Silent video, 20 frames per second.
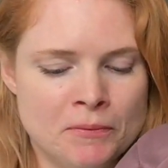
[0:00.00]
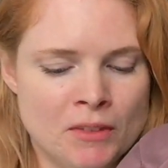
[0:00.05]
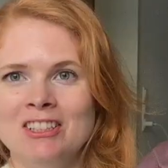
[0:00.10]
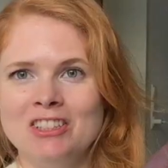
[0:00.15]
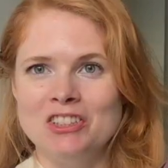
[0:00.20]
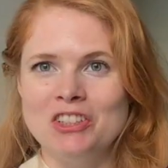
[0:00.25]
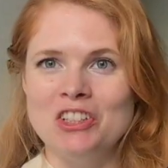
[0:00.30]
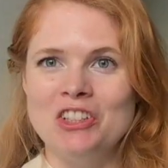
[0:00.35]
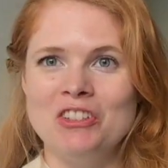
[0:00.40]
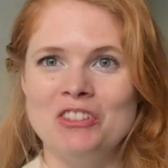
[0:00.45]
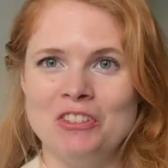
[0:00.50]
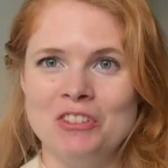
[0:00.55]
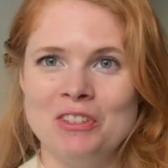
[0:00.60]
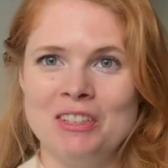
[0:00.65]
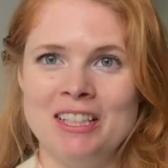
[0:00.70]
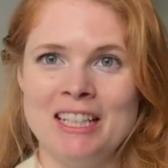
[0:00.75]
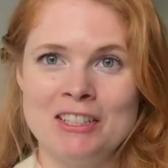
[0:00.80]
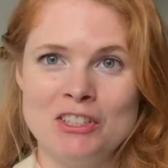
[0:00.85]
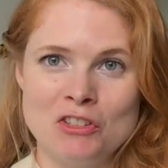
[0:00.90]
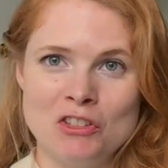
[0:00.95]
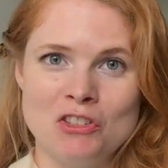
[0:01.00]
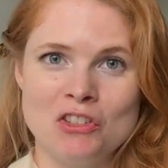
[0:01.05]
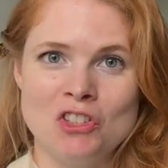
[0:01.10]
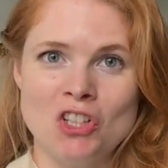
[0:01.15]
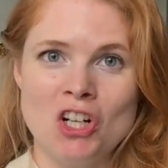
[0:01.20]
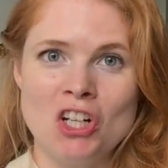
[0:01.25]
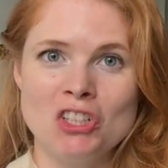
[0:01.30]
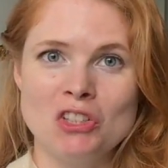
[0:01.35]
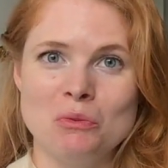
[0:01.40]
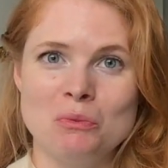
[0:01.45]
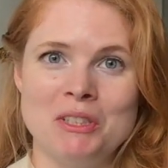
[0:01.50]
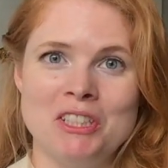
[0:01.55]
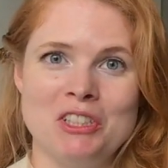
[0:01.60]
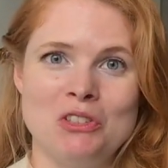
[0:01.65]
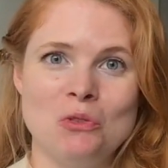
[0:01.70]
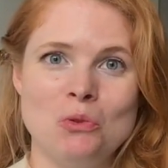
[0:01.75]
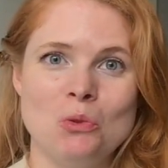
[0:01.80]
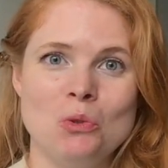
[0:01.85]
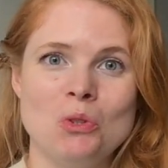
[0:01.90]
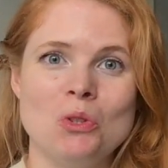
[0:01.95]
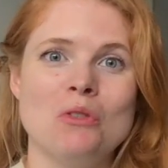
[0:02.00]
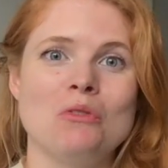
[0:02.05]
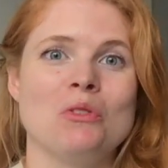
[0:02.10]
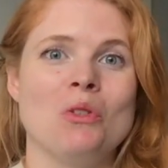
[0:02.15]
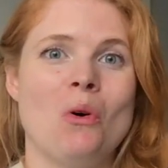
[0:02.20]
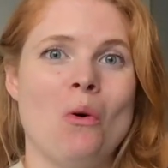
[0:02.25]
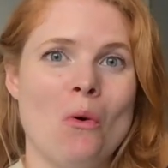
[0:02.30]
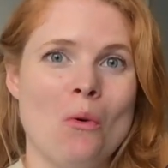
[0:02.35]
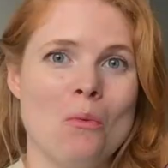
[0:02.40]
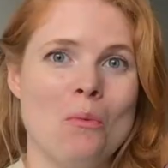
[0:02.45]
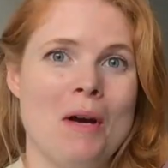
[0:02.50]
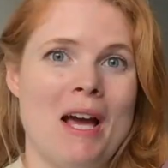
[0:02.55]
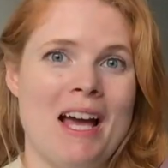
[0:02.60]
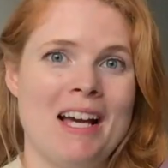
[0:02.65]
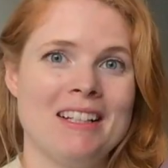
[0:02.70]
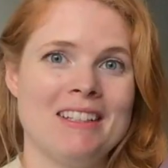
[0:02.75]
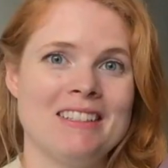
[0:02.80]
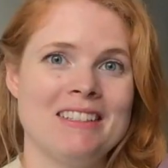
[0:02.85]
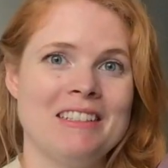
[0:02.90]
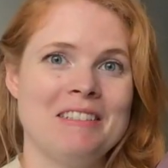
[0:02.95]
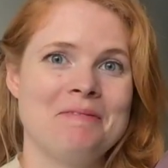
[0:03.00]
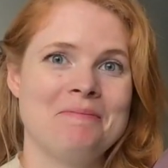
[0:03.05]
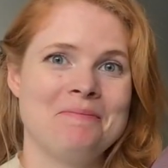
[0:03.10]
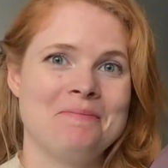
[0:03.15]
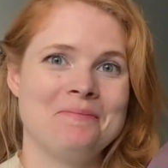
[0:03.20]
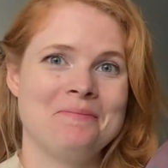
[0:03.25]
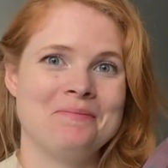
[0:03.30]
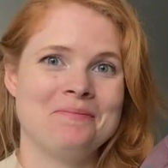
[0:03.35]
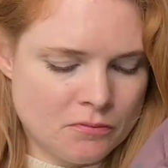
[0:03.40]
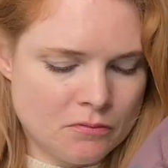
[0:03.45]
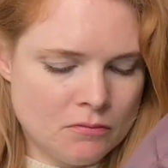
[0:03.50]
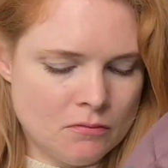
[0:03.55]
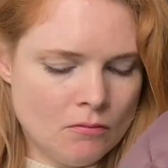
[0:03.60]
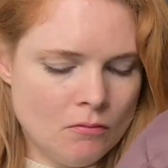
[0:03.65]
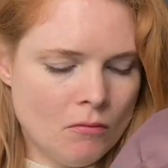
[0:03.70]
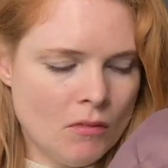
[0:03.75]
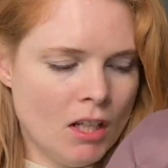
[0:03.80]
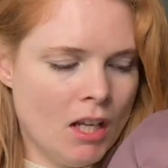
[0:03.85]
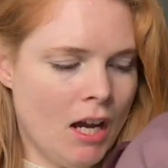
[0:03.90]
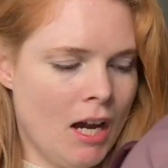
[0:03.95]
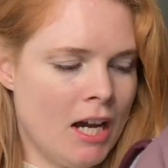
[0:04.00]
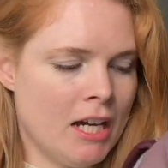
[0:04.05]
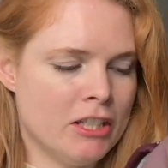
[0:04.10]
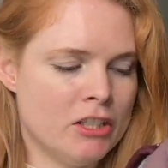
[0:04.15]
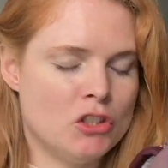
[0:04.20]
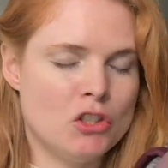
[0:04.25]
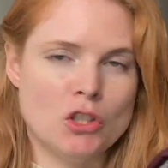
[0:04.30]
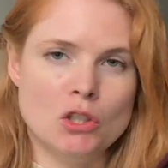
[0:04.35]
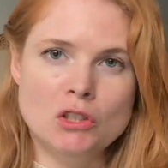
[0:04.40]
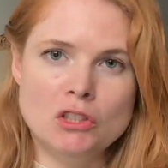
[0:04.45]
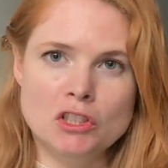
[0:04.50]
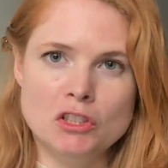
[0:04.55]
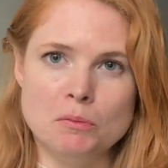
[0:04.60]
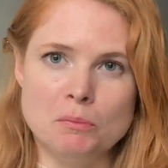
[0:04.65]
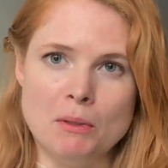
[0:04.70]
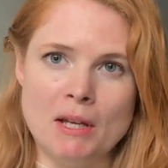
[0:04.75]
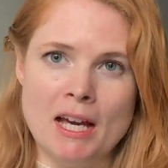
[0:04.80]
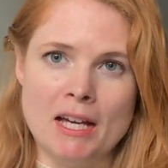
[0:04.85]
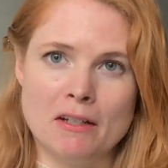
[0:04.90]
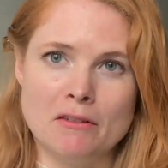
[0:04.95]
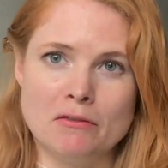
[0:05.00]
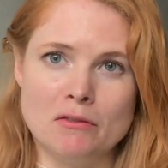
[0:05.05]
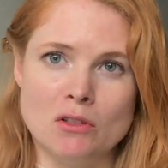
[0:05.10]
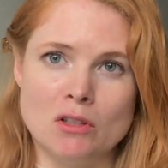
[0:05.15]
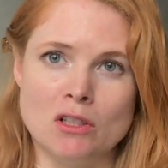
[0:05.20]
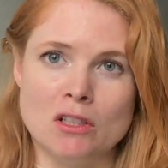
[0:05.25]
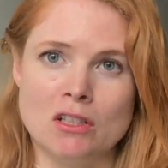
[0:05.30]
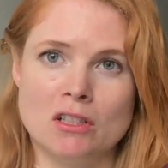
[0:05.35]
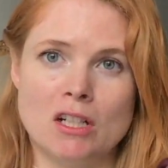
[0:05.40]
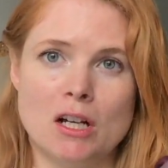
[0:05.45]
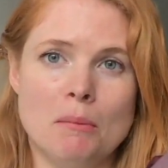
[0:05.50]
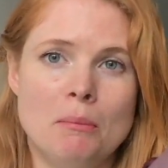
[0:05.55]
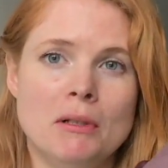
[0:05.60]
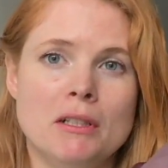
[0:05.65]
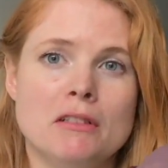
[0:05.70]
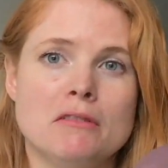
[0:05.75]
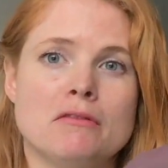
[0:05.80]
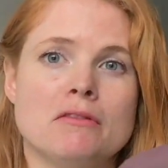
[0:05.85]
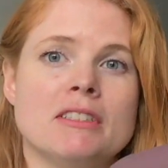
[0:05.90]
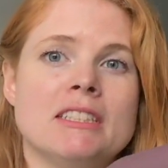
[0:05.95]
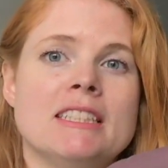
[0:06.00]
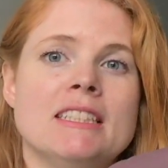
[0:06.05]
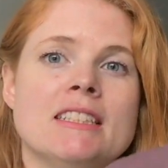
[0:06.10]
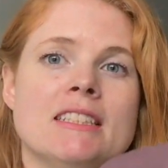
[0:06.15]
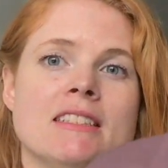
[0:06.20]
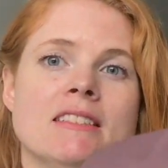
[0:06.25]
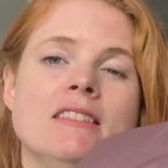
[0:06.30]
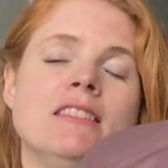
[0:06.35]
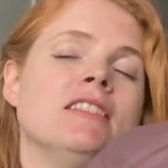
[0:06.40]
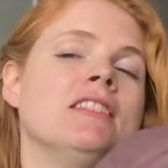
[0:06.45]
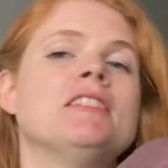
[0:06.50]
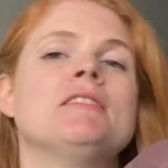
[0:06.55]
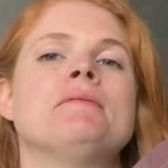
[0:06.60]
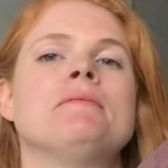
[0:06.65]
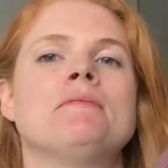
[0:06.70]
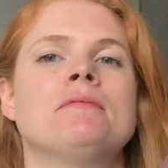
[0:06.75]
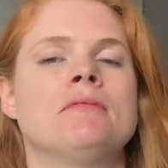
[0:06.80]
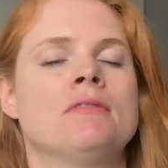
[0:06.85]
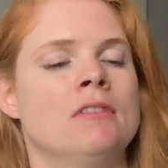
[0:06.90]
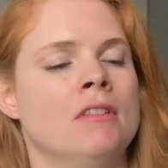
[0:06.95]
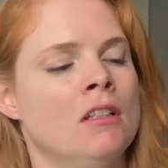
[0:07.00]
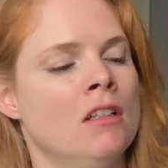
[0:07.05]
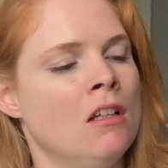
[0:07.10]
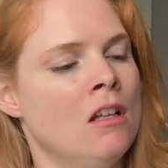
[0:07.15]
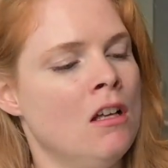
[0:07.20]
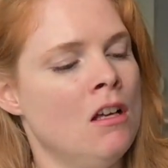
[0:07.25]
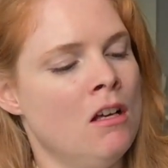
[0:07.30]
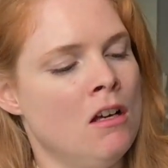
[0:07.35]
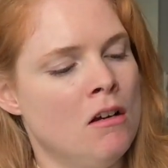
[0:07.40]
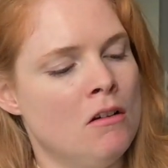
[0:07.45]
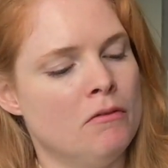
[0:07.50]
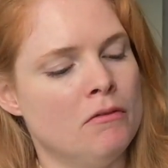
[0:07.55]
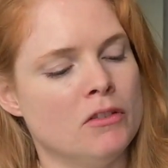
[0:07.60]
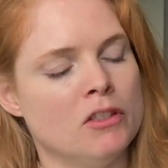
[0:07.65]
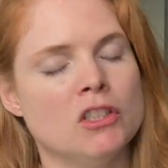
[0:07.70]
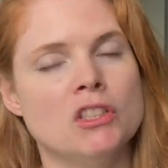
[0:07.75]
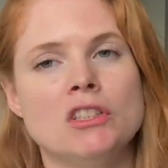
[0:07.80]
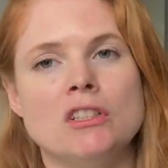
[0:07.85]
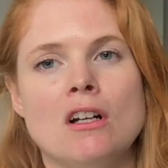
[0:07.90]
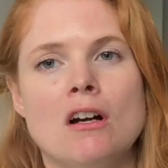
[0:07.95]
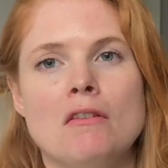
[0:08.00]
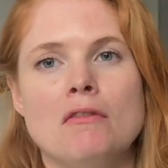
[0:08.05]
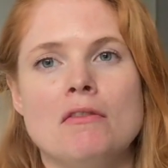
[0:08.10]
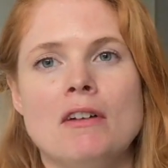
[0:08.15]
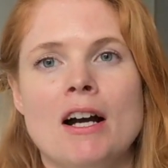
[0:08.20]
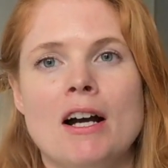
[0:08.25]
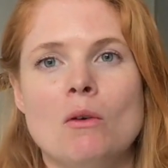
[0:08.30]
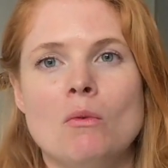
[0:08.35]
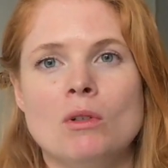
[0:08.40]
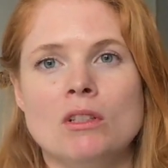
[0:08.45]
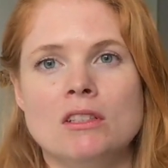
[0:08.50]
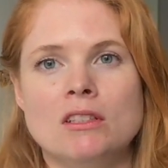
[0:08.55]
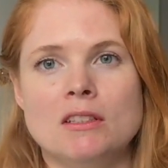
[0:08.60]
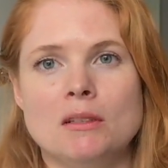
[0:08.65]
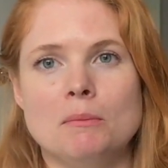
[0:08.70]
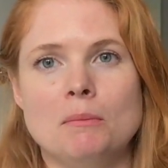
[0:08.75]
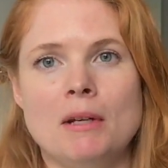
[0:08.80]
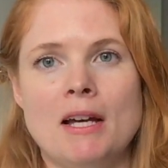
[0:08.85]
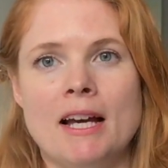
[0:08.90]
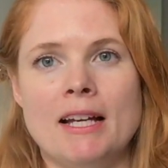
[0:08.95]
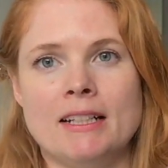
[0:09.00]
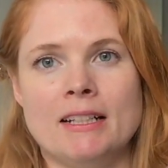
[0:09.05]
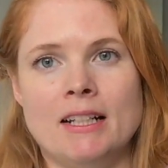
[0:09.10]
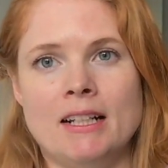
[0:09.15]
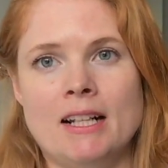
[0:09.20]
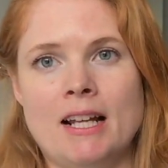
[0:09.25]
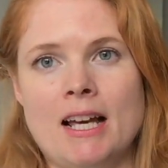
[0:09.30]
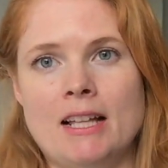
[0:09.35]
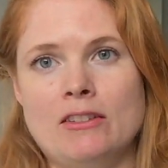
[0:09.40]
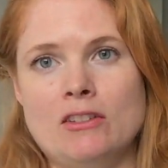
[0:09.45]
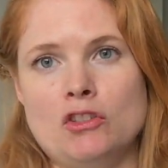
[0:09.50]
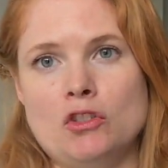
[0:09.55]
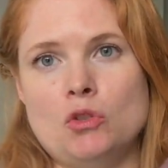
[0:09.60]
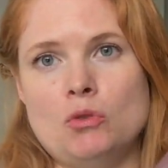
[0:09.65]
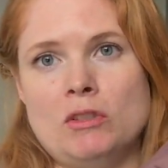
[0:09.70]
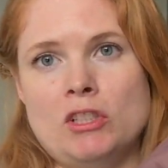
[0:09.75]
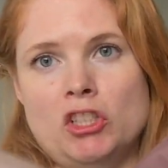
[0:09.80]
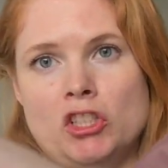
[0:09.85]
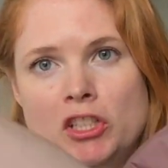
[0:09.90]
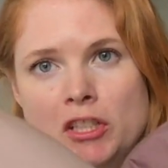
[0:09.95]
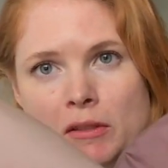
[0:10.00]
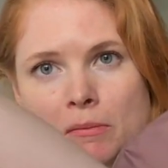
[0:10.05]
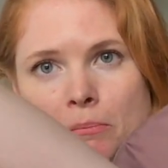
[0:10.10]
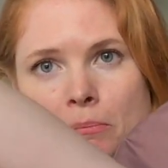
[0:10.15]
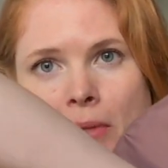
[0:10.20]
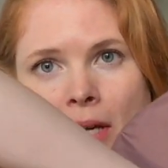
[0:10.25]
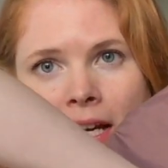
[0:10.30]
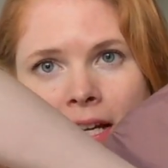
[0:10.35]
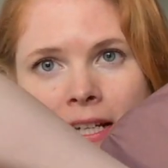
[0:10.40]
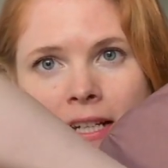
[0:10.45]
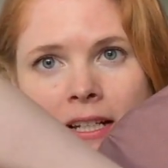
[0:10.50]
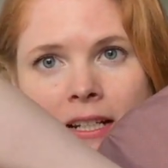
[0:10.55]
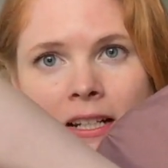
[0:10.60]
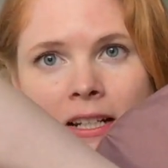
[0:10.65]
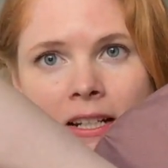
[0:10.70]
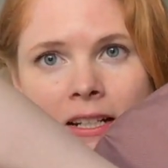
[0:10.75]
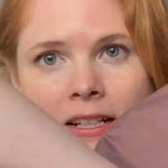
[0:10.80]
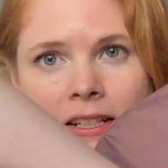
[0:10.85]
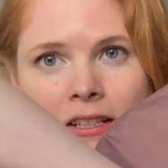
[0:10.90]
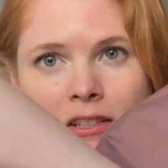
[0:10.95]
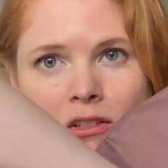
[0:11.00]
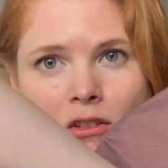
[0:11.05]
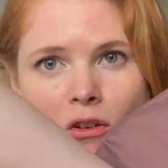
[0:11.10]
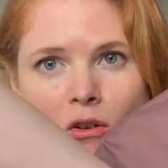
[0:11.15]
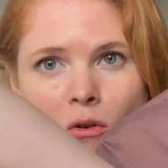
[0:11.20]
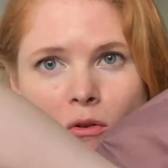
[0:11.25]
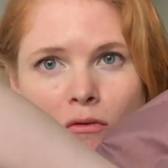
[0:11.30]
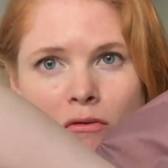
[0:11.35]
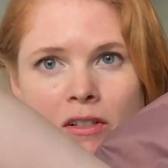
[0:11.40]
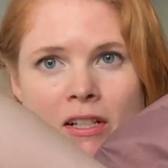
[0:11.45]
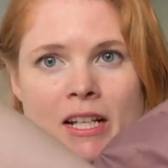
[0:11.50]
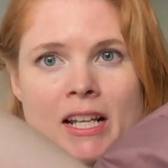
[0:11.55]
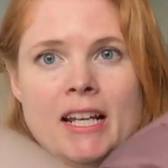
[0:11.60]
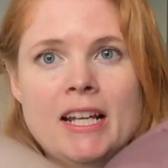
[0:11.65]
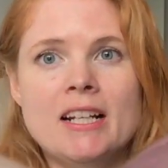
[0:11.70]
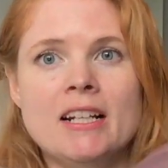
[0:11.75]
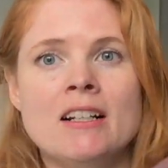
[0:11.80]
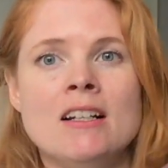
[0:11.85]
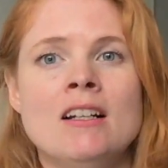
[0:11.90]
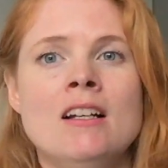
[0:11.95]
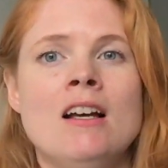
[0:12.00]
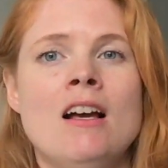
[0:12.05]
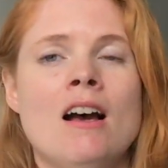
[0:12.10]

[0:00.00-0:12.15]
So let's start with a tour of the whole bag. I chose this bag for a couple of reasons. First off, I wanted a bag that had the stretchy pack that is over here.